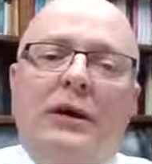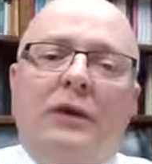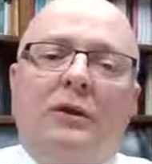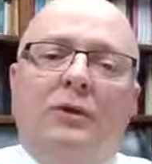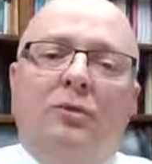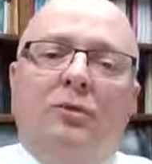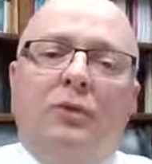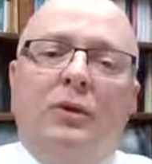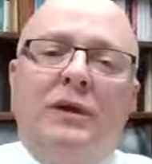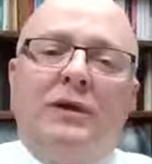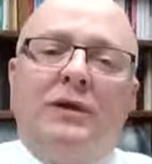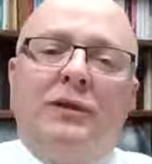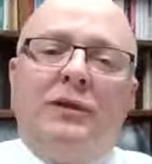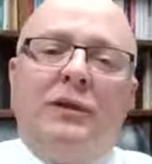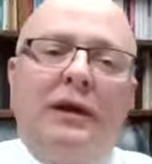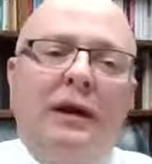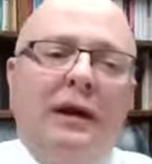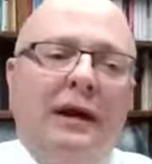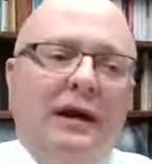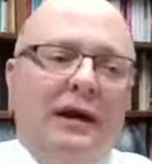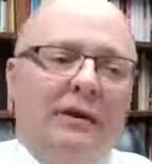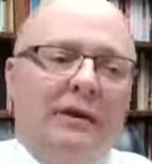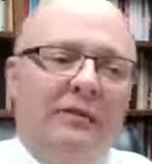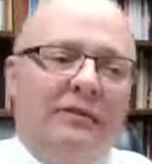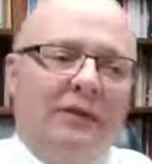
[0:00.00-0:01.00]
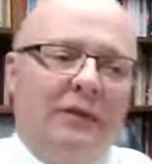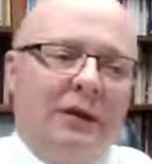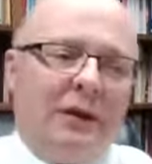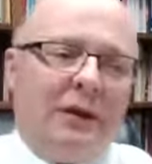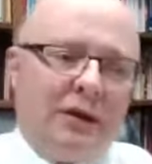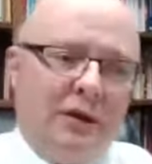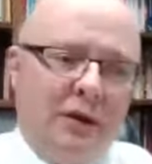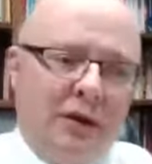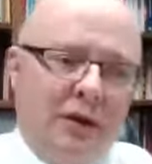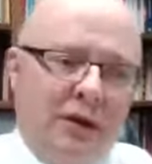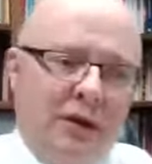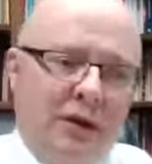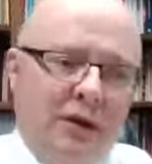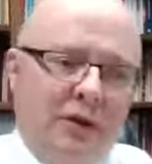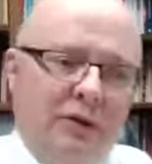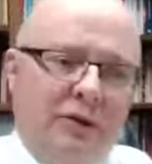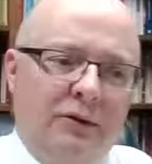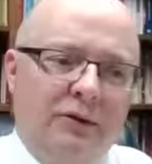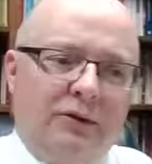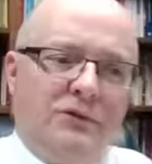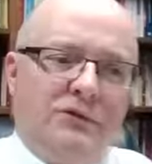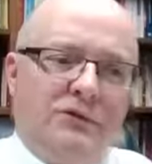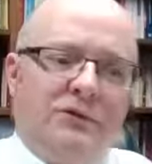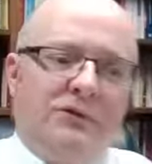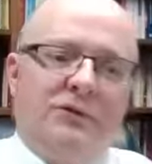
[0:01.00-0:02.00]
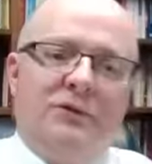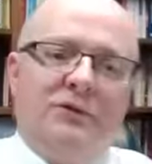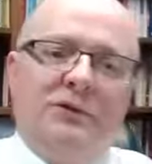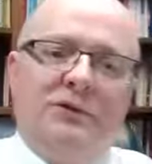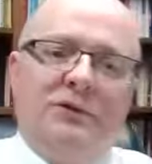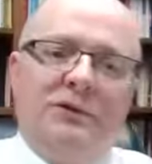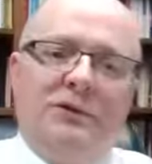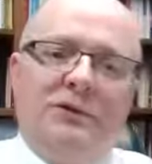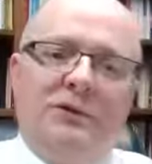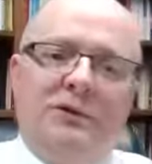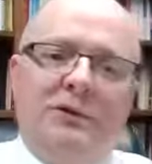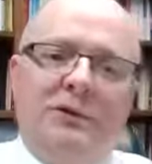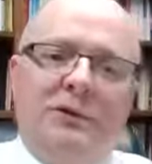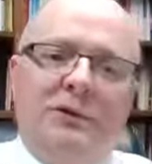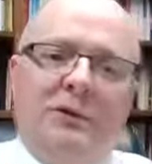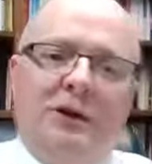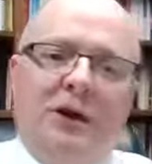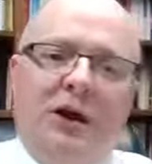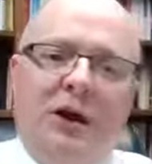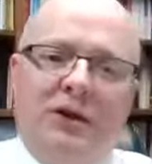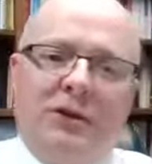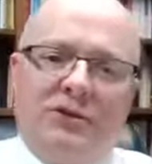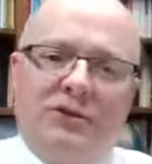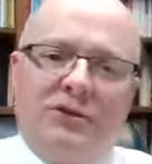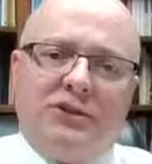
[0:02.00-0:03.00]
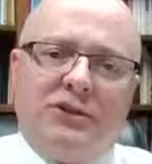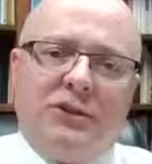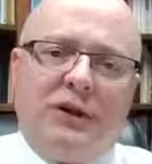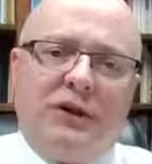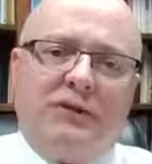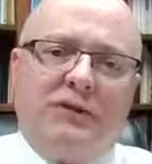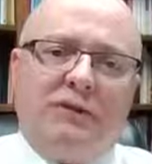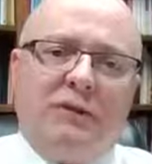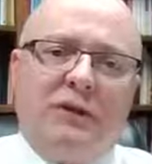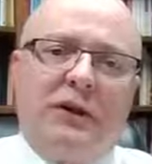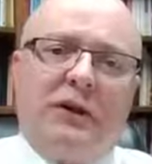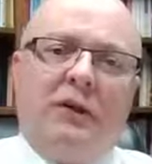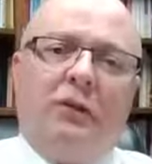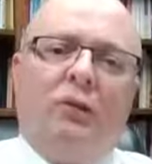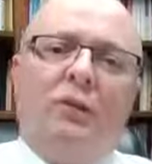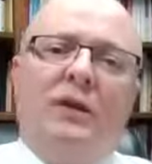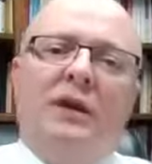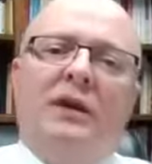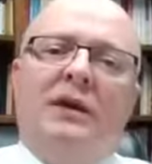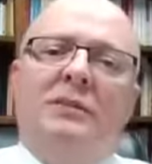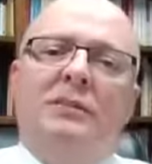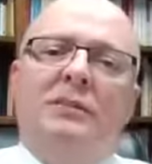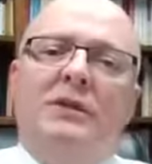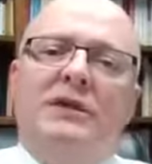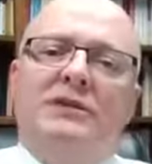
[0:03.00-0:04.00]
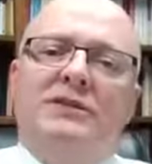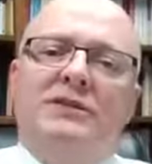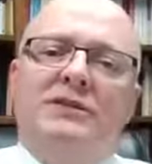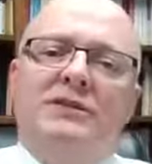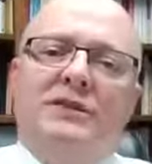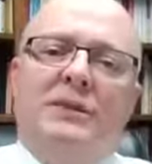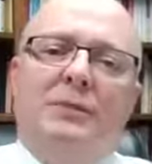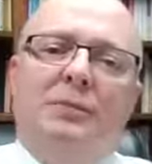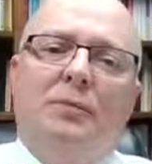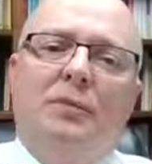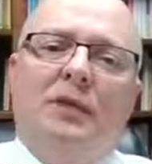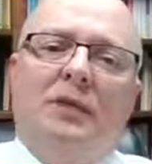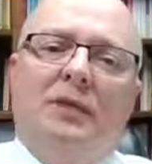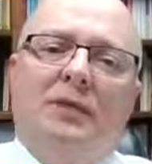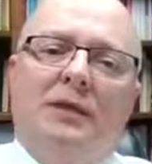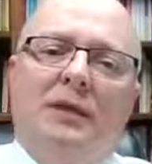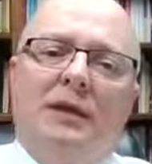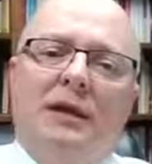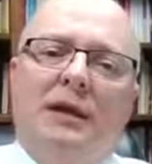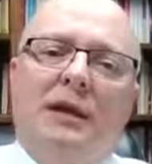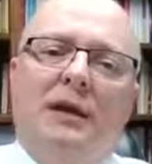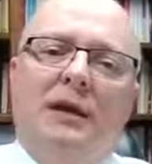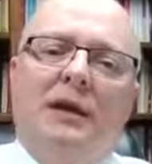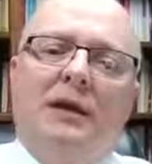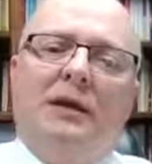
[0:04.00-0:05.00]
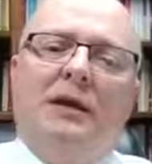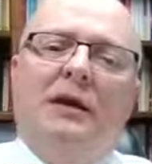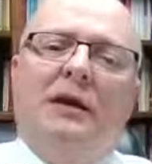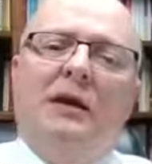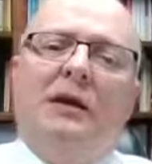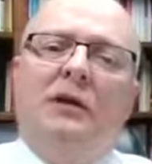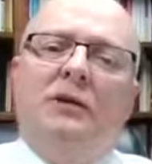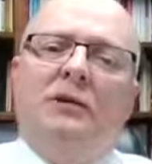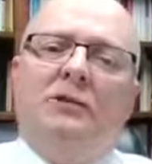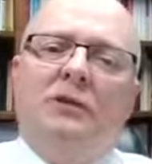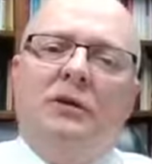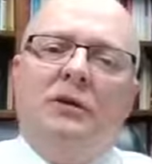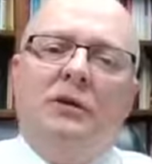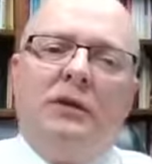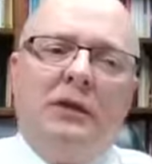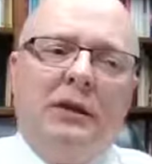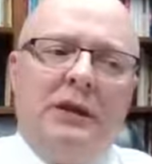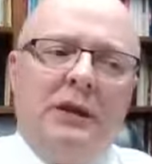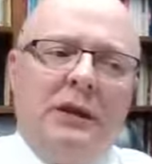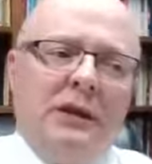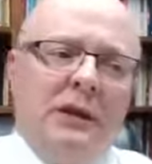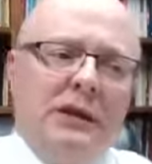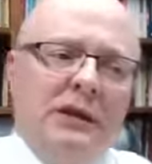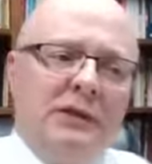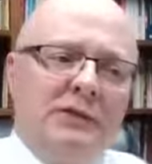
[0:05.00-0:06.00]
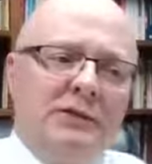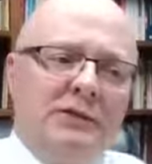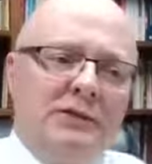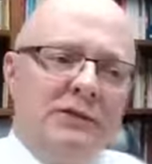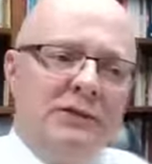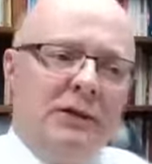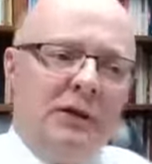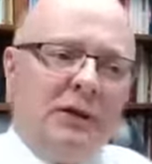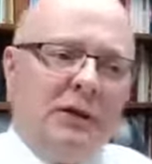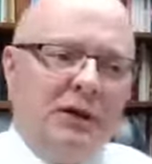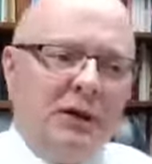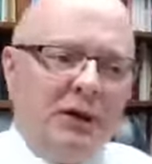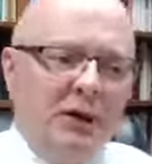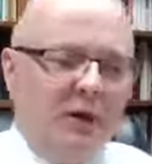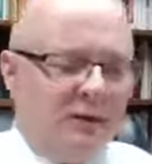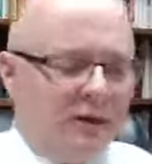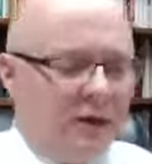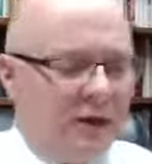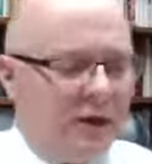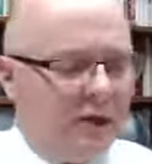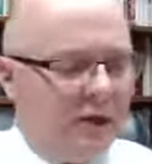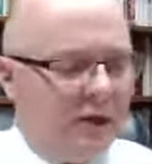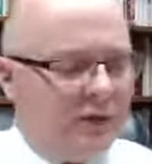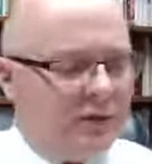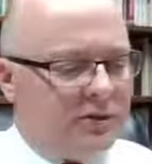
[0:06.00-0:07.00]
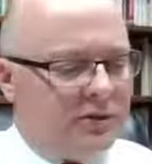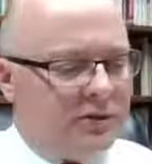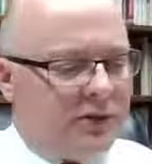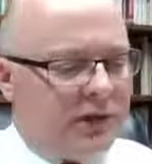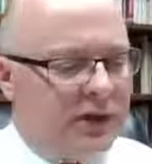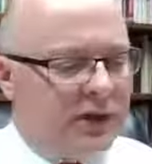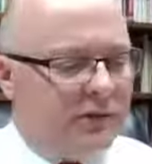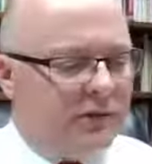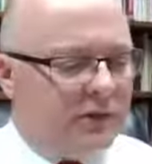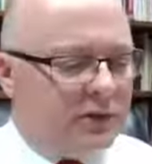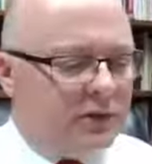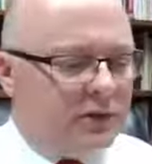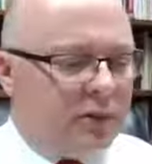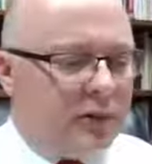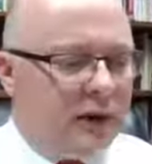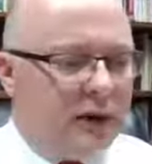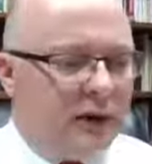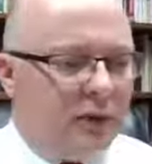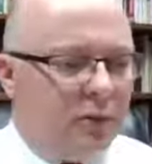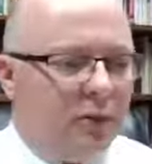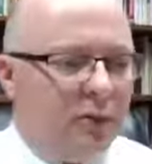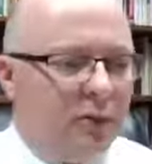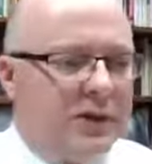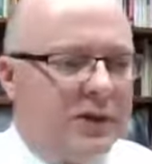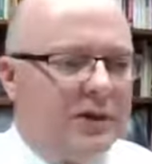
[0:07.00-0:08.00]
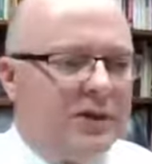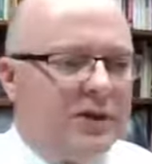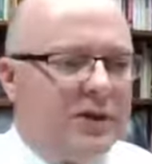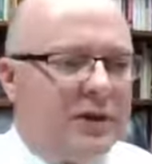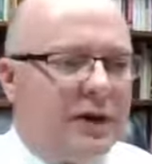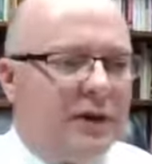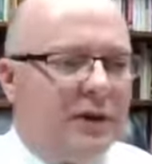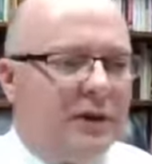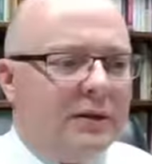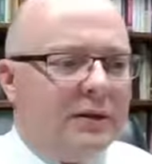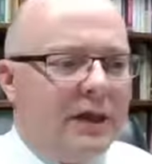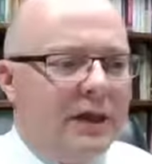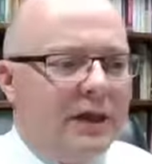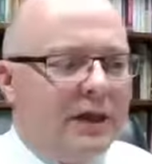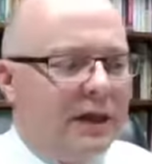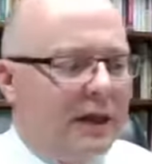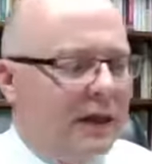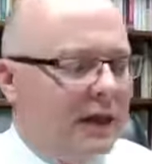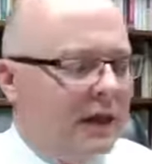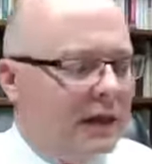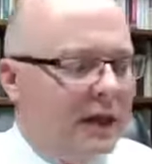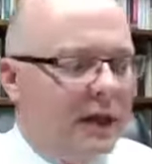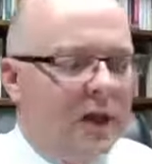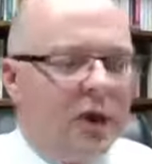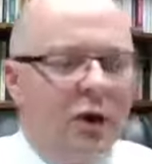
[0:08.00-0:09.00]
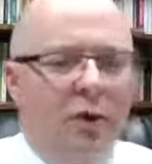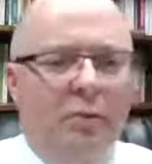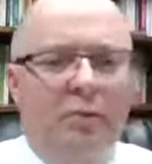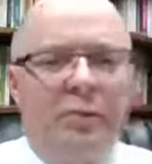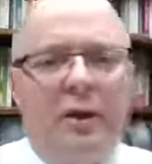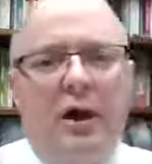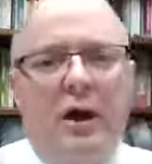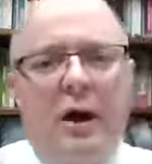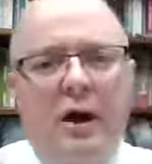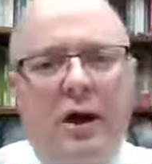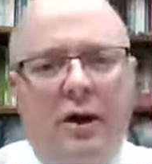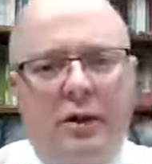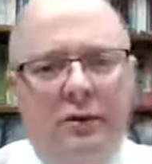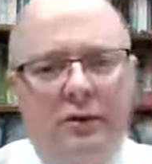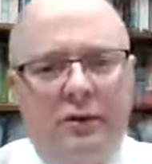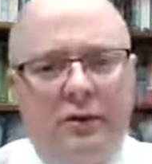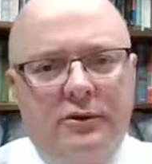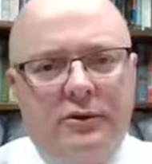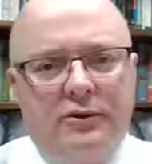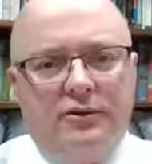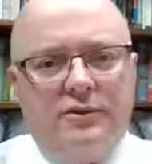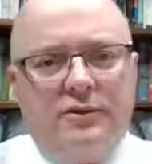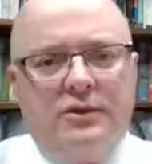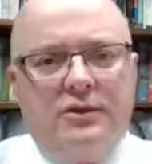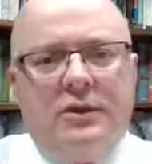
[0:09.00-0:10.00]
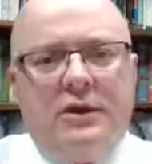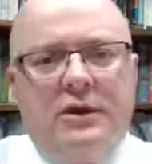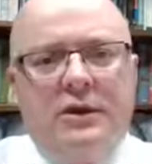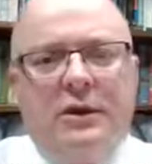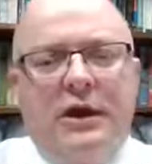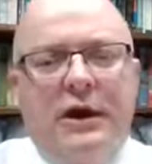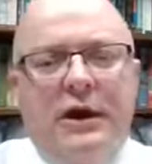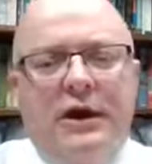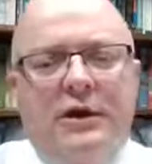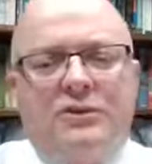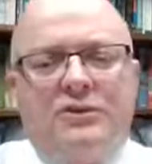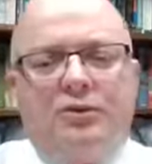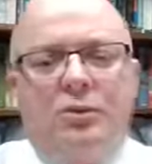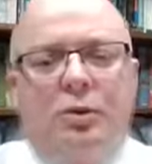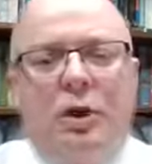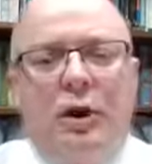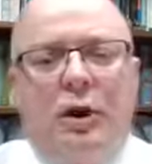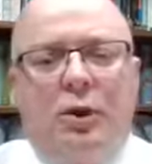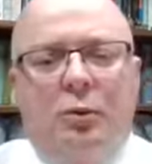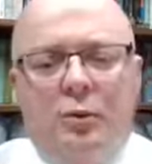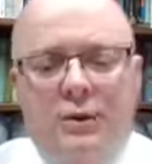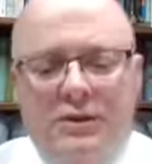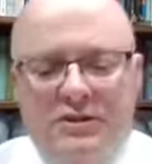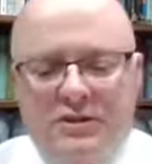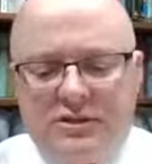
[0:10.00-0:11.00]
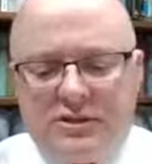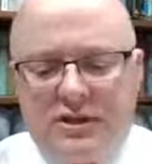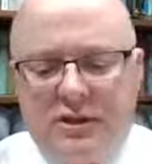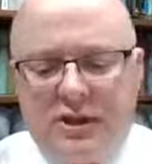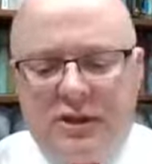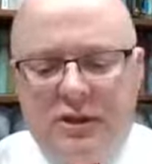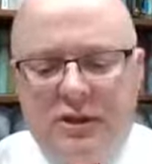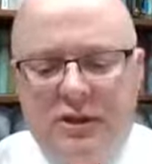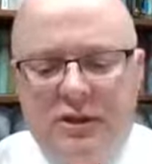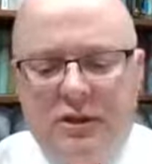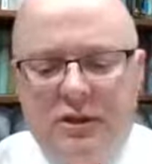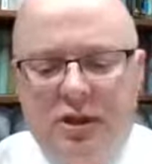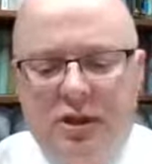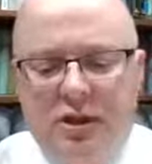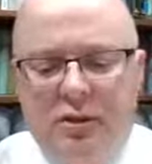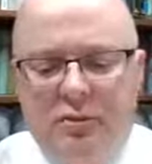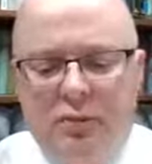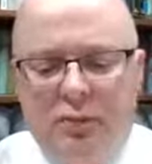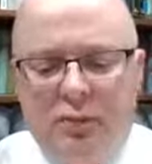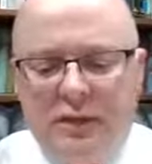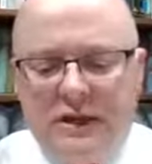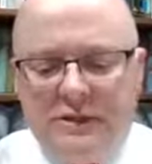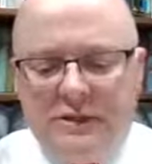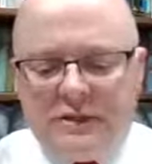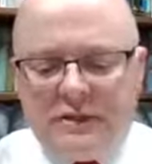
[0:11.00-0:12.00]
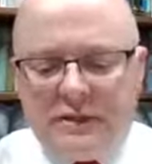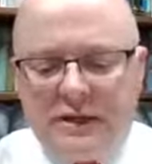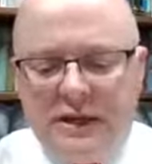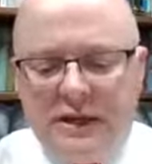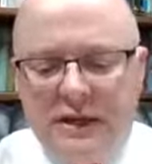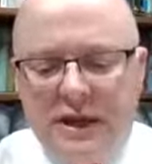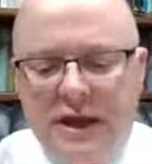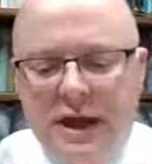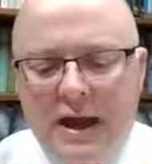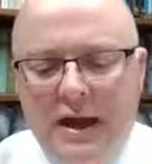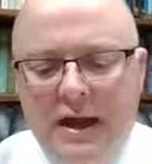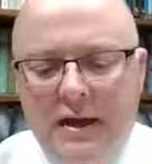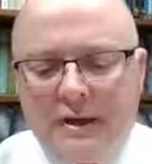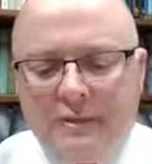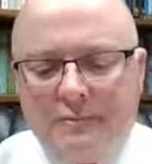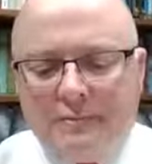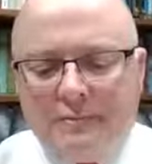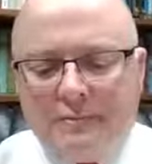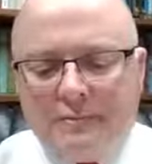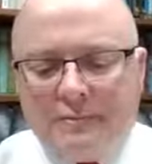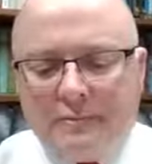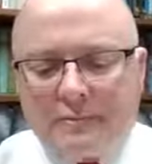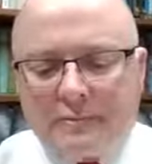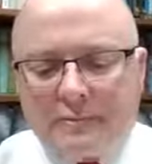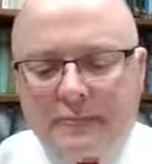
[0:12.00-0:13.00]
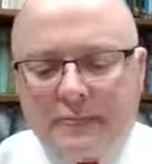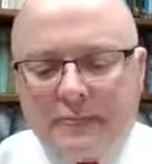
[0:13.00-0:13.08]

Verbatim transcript: we can realize that others are suffering and we can be sympathetic to the needs of others and even try to reach out and help others as well. We studied on Wednesday night